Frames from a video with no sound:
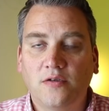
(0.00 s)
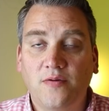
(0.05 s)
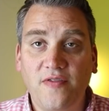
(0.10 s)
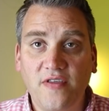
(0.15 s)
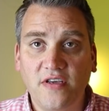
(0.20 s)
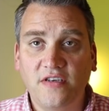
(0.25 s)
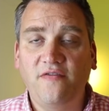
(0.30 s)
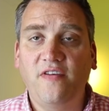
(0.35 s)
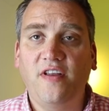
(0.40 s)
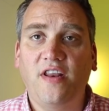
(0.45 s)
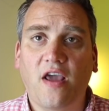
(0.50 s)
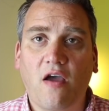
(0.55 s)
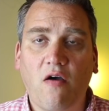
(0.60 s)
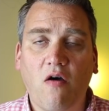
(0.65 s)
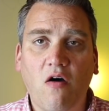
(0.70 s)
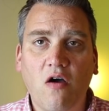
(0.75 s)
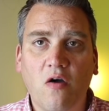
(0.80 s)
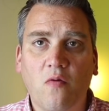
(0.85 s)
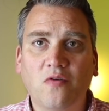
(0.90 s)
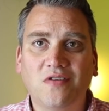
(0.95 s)
So in this
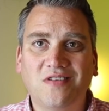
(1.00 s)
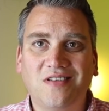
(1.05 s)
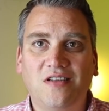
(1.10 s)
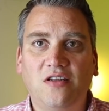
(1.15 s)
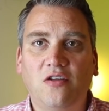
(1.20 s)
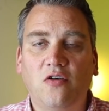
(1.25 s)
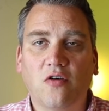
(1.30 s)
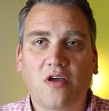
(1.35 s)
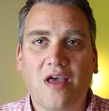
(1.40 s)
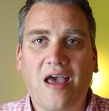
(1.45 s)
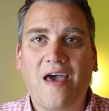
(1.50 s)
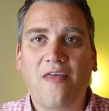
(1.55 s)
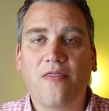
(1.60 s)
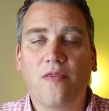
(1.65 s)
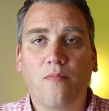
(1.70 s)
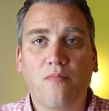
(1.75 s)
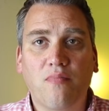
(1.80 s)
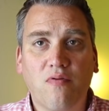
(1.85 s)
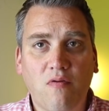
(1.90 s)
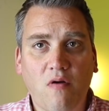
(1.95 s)
video, I want to look at
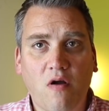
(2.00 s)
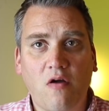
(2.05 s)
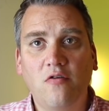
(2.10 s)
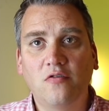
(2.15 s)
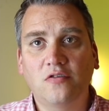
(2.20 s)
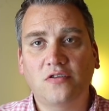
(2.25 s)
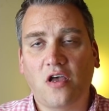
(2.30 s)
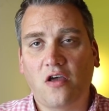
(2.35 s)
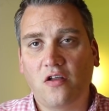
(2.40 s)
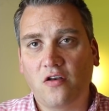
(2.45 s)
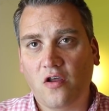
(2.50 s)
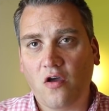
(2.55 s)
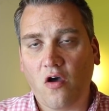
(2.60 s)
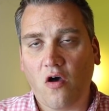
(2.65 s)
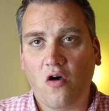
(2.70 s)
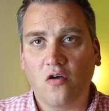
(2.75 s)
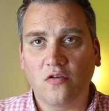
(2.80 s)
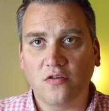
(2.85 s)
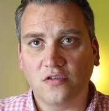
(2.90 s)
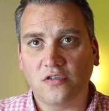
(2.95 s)
the pros and
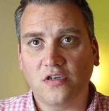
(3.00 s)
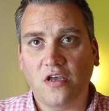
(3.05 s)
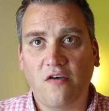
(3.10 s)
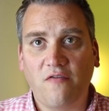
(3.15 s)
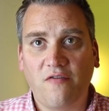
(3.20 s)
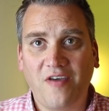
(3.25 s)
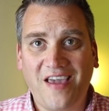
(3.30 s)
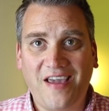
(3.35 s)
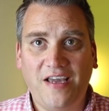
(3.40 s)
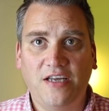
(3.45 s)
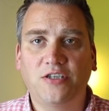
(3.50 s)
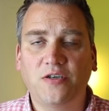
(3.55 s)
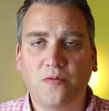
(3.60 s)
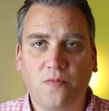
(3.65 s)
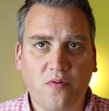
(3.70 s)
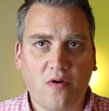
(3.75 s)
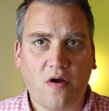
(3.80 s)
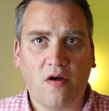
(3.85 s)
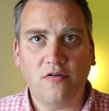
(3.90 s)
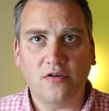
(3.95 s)
cons of each
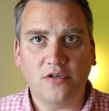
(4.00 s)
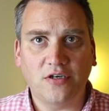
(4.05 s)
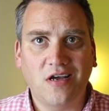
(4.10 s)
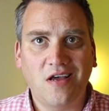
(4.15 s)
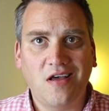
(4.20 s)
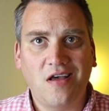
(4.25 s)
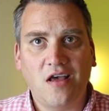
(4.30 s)
approach